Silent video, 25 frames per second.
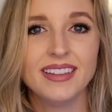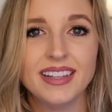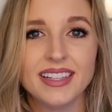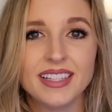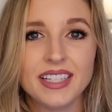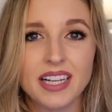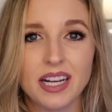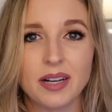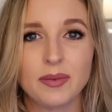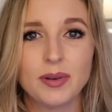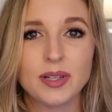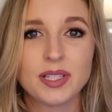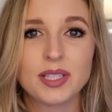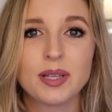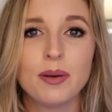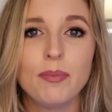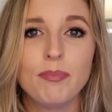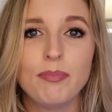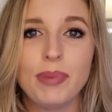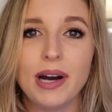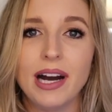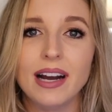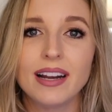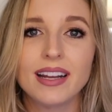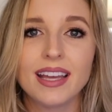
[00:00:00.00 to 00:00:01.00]
Let's talk about
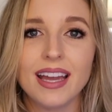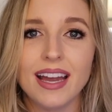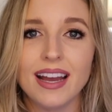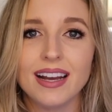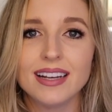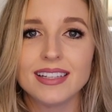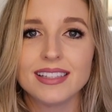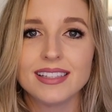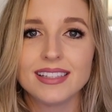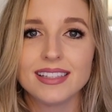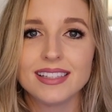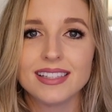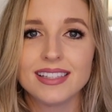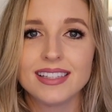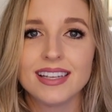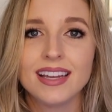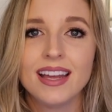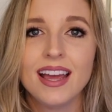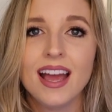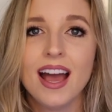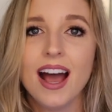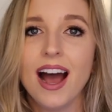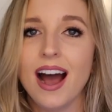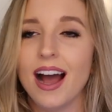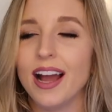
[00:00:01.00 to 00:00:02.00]
some podcasts.
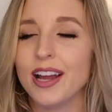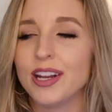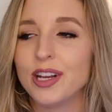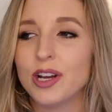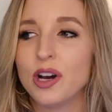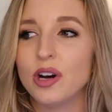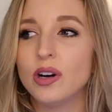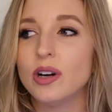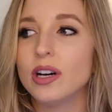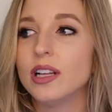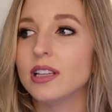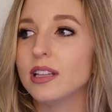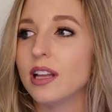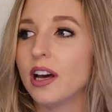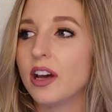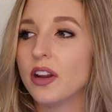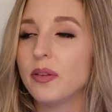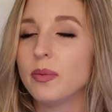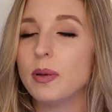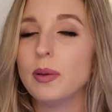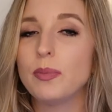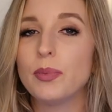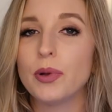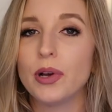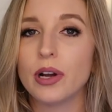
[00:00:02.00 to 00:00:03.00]
I know a lot
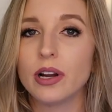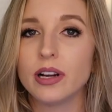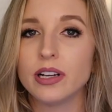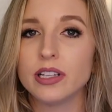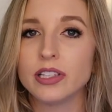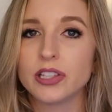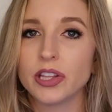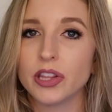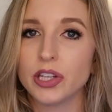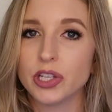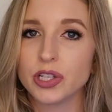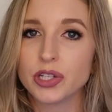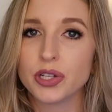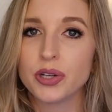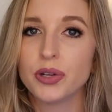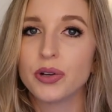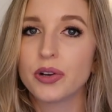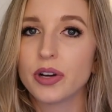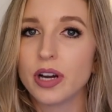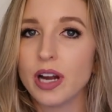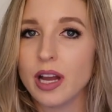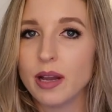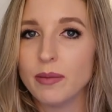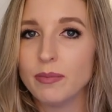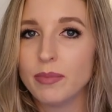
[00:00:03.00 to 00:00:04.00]
of people are into the
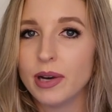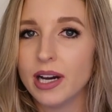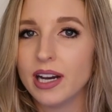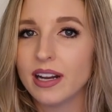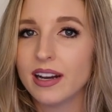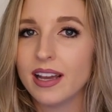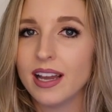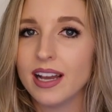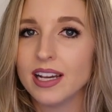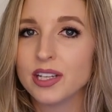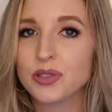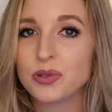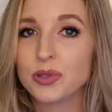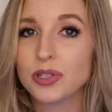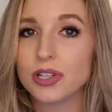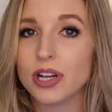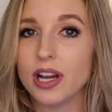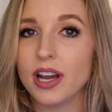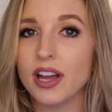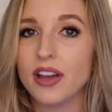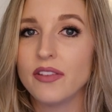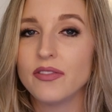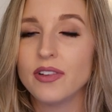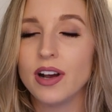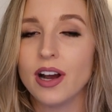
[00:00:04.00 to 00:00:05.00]
true crime podcast, which
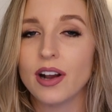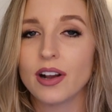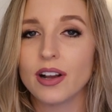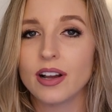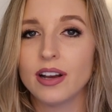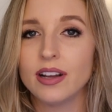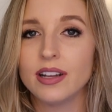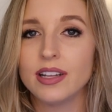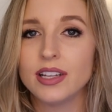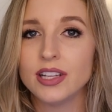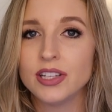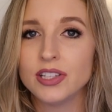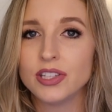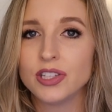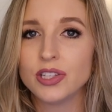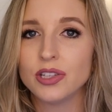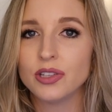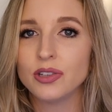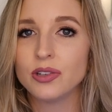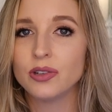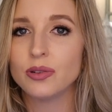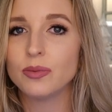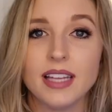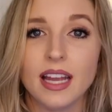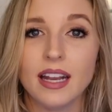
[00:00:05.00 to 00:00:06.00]
I have not gotten into.